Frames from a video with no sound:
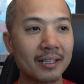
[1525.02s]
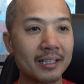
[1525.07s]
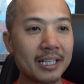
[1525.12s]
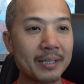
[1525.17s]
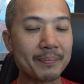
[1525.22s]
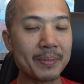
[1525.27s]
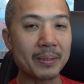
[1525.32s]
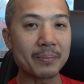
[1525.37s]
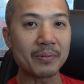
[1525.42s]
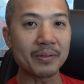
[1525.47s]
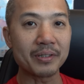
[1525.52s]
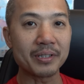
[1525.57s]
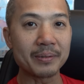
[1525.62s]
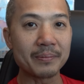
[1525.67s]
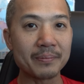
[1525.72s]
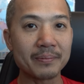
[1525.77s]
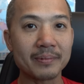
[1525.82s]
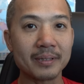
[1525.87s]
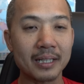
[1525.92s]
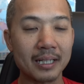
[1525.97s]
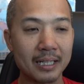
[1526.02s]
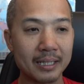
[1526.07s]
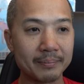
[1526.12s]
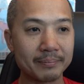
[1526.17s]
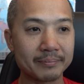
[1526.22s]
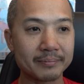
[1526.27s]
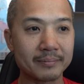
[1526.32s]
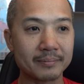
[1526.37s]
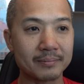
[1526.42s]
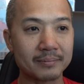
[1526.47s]
keep up with him
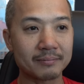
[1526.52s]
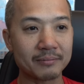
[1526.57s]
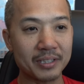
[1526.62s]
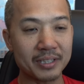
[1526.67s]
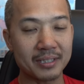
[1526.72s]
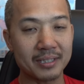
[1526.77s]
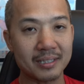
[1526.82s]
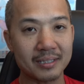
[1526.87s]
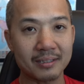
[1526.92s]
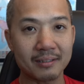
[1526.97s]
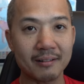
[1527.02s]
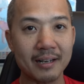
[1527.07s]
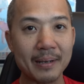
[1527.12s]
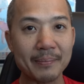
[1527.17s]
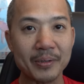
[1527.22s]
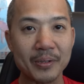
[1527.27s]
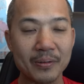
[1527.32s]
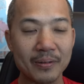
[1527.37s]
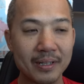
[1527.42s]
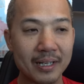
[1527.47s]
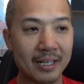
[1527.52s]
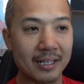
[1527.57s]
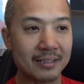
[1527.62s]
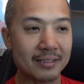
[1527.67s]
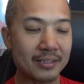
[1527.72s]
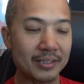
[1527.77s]
with this cramp going on.